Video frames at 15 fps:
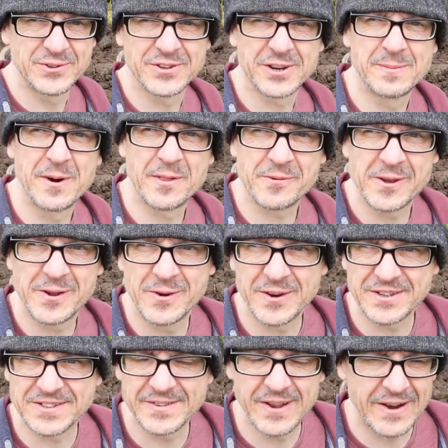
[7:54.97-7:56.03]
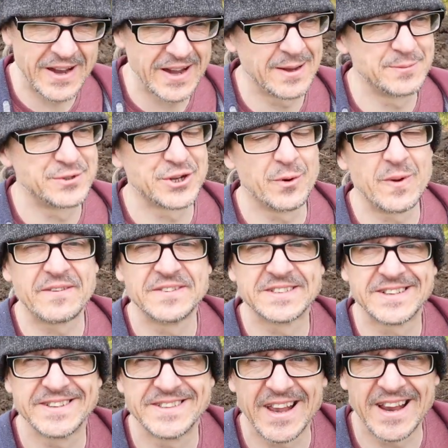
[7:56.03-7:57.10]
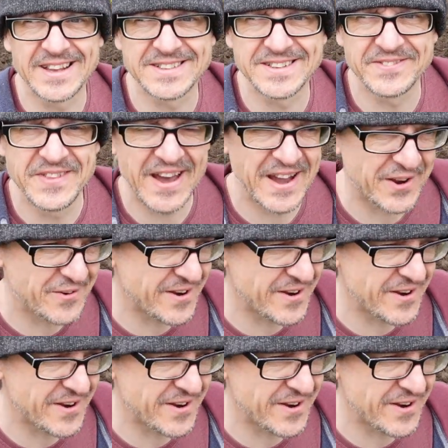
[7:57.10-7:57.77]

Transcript: Took about 3/4 an hour. Sure, we haven't seen the last of that